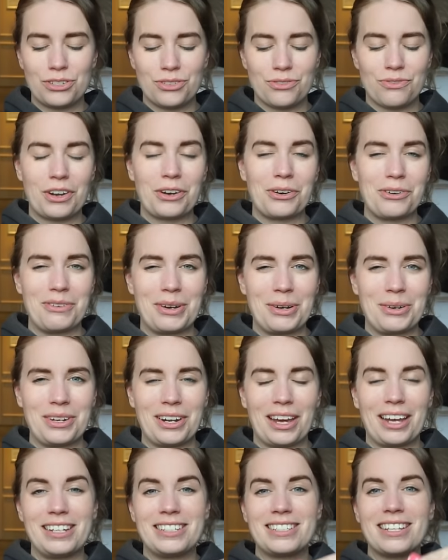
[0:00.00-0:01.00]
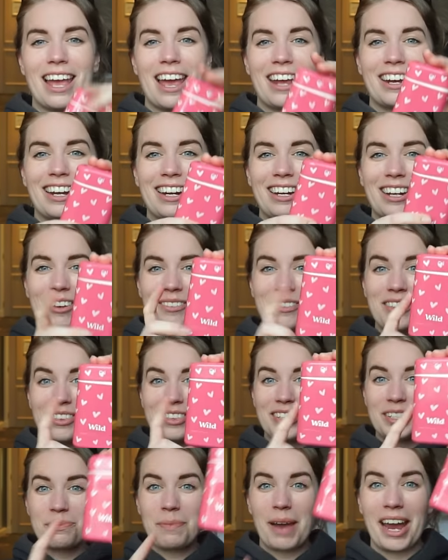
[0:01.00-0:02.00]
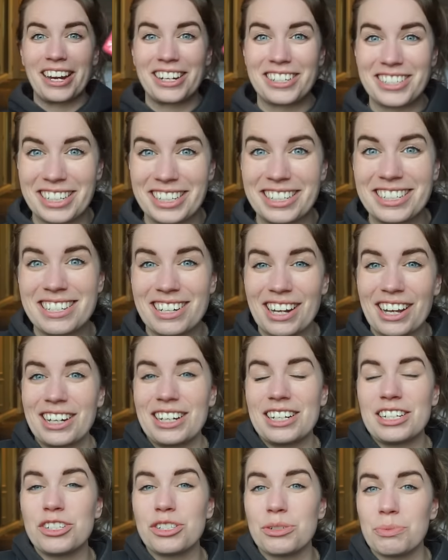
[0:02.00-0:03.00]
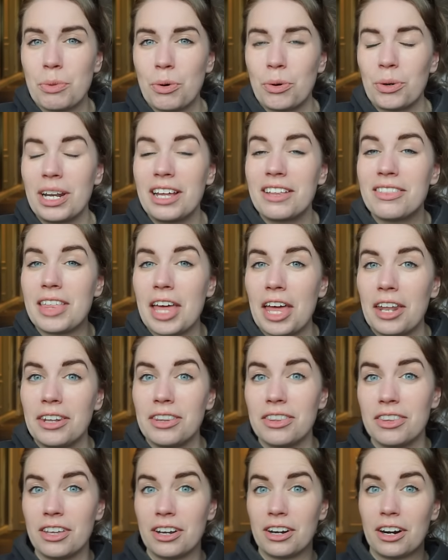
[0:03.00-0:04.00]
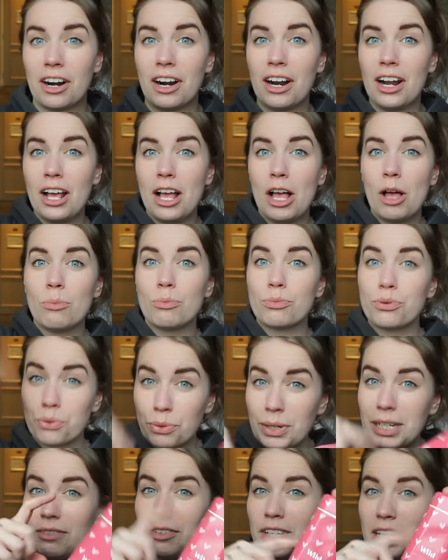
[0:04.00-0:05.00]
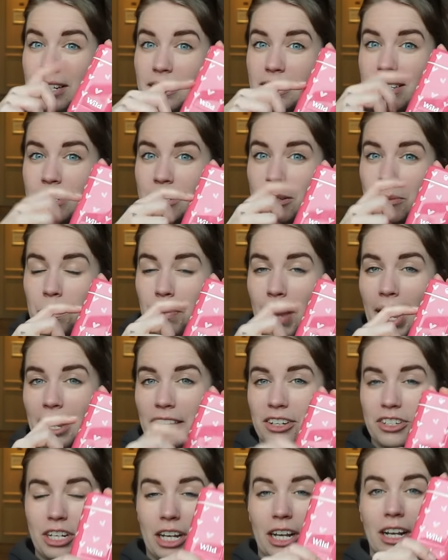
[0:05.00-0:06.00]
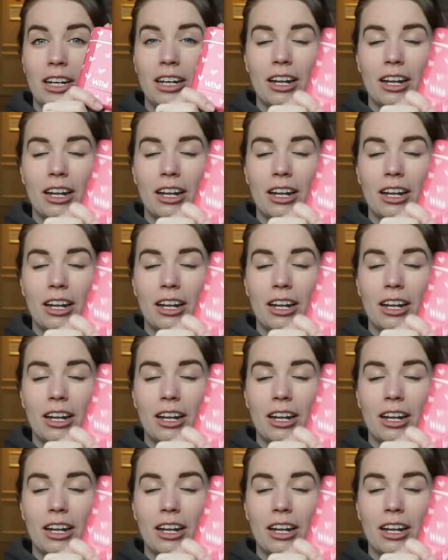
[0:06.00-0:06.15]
it's very, very nice. And I love that this packaging is slightly smaller than their previous packaging.